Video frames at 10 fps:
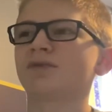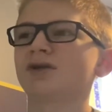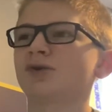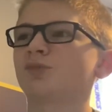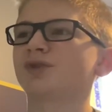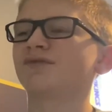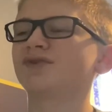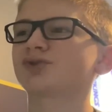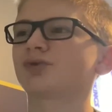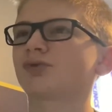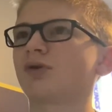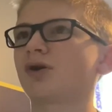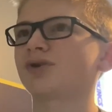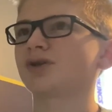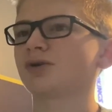with the visual
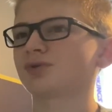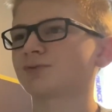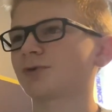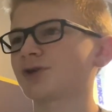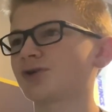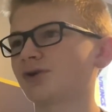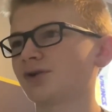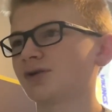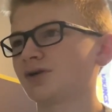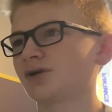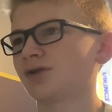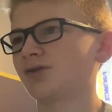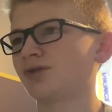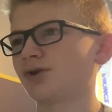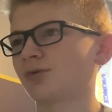quality, it was pretty good.
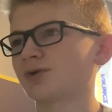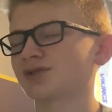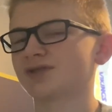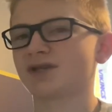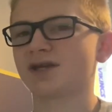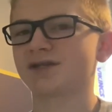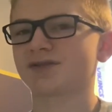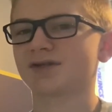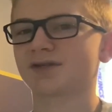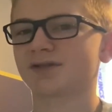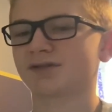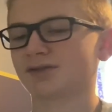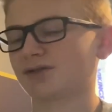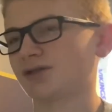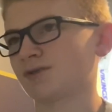There wasn't
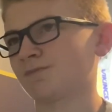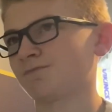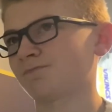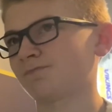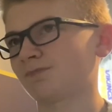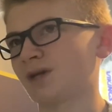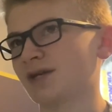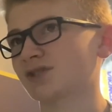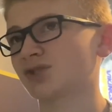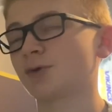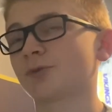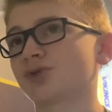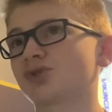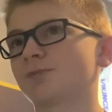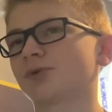anything like super
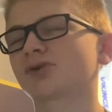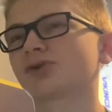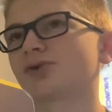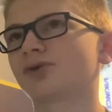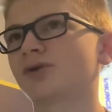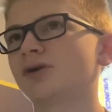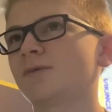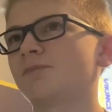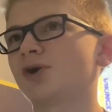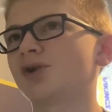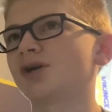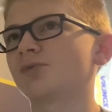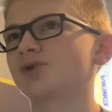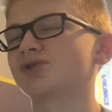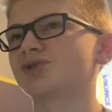clear, but it
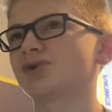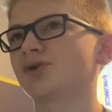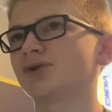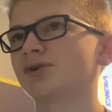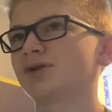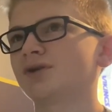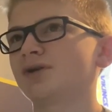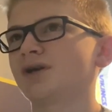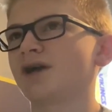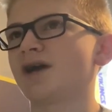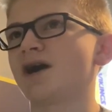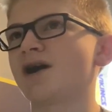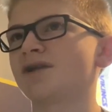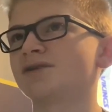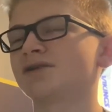was good. And